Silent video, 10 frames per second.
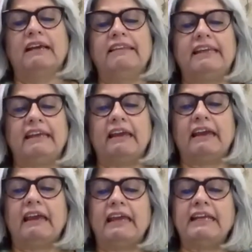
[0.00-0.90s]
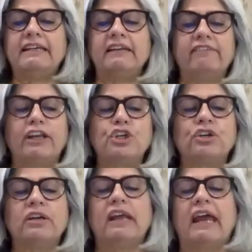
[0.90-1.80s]
the
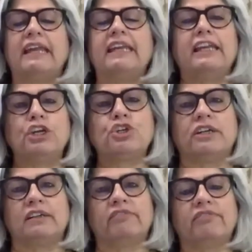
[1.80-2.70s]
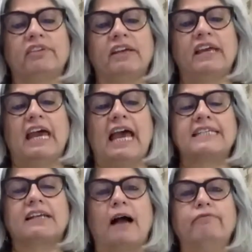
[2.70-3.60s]
intervention and initiative
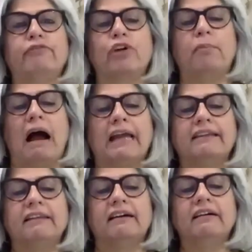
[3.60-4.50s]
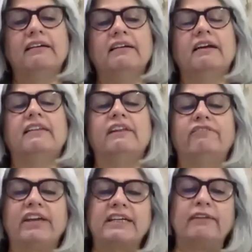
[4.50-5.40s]
has come from either the
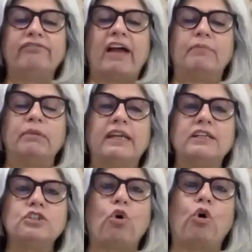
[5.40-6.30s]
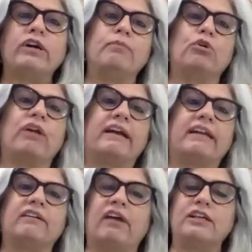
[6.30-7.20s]
victim families or
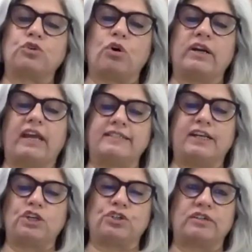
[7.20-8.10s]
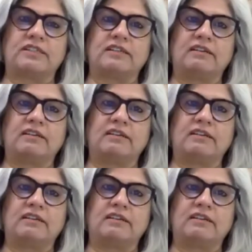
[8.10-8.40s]
democratic rights organizations.